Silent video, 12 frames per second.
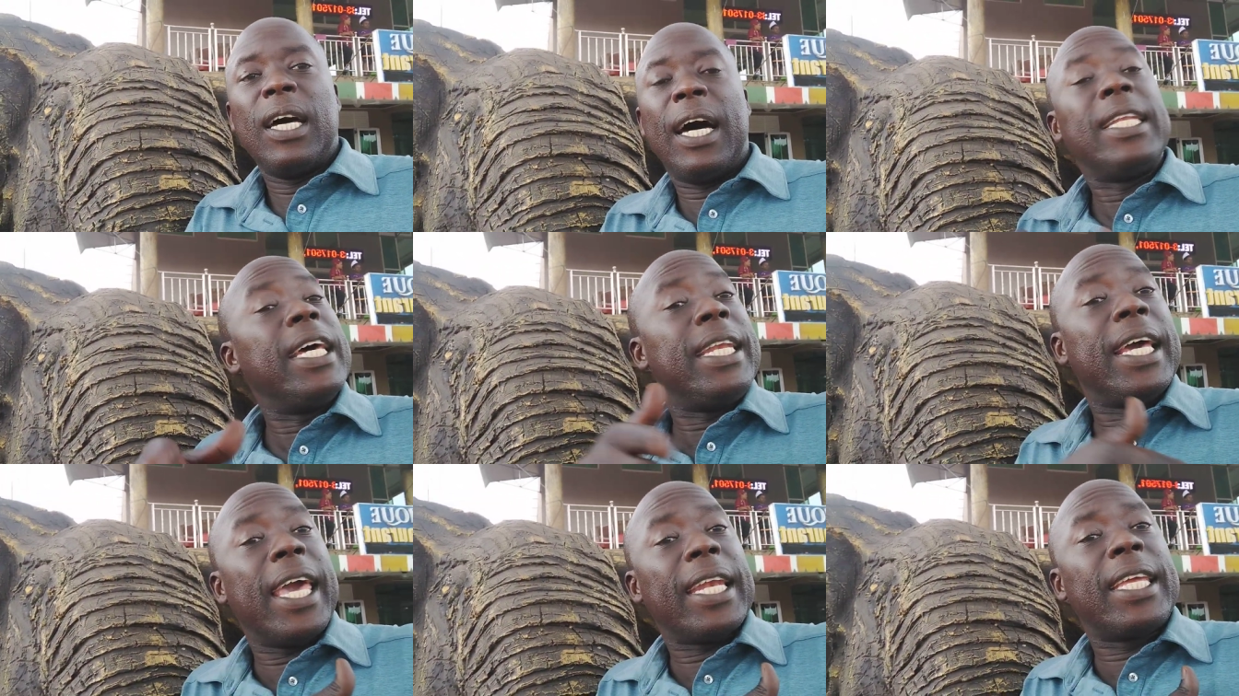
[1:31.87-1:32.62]
and then
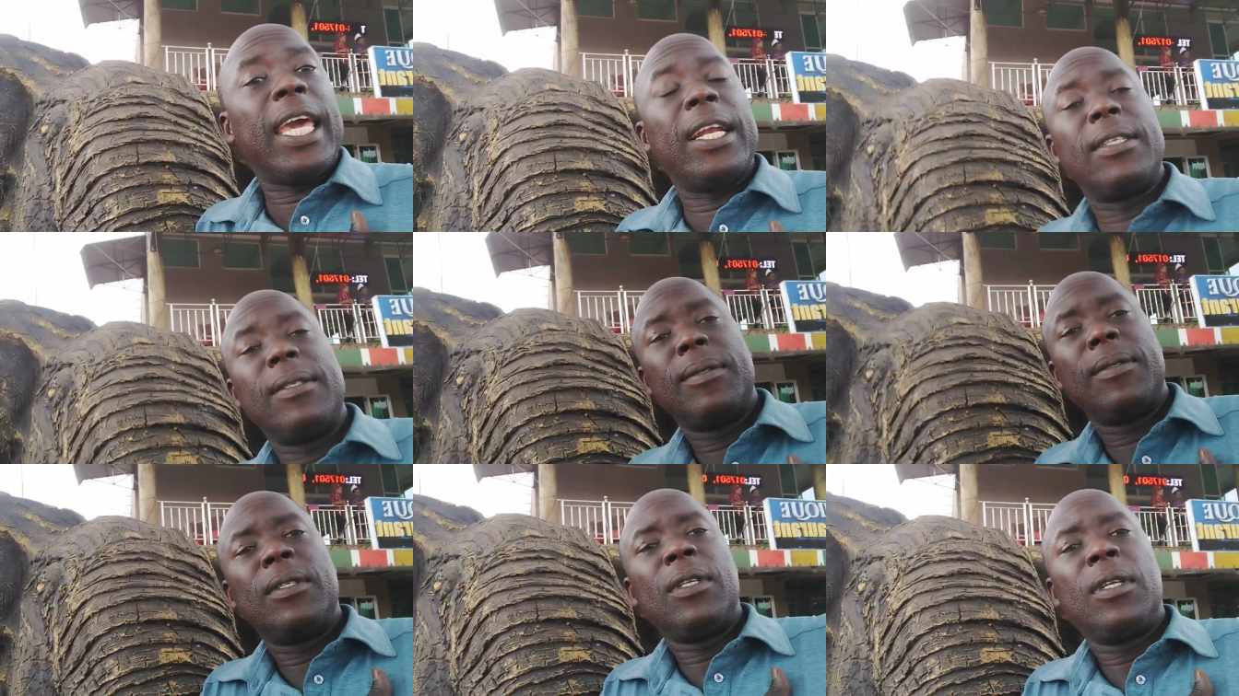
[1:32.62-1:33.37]
they get killed.
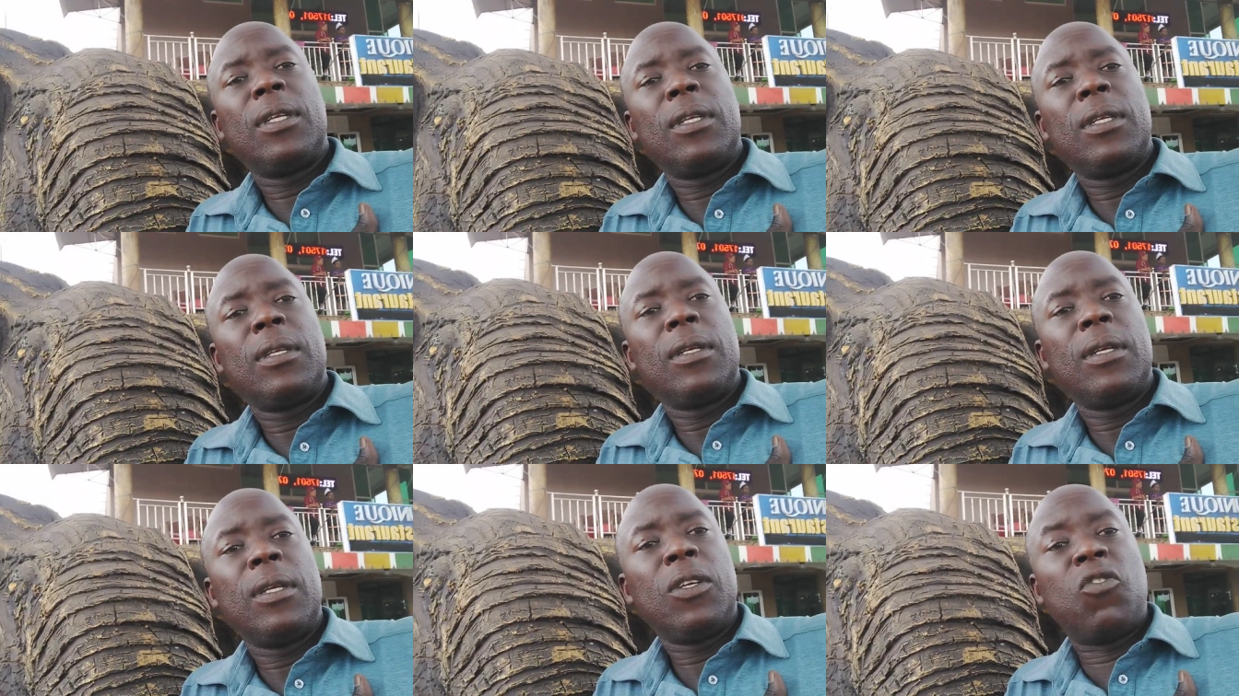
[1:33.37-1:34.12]

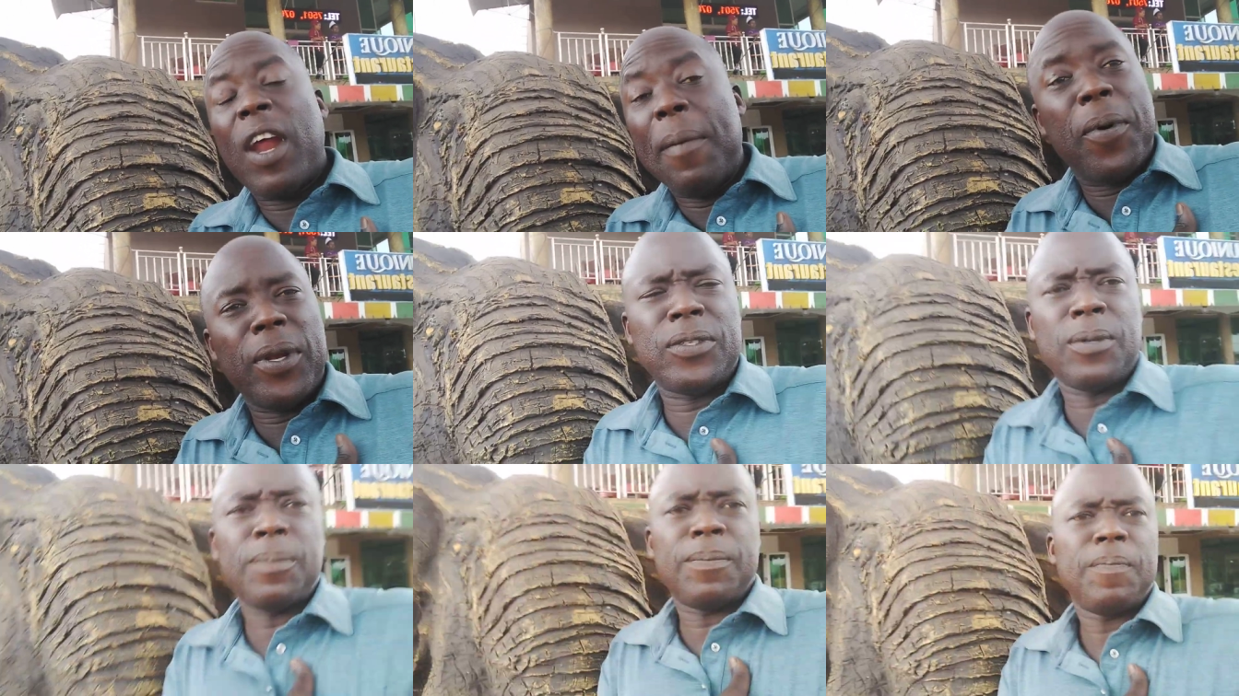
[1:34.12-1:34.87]

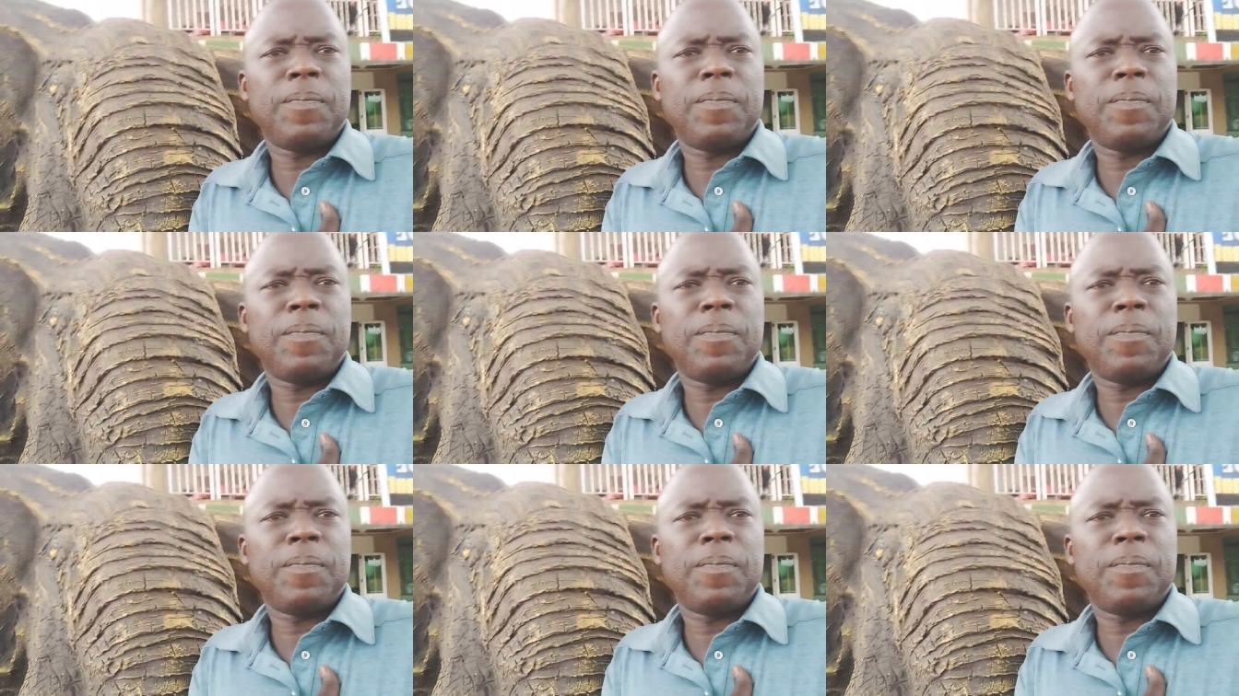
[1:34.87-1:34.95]
Tribalism.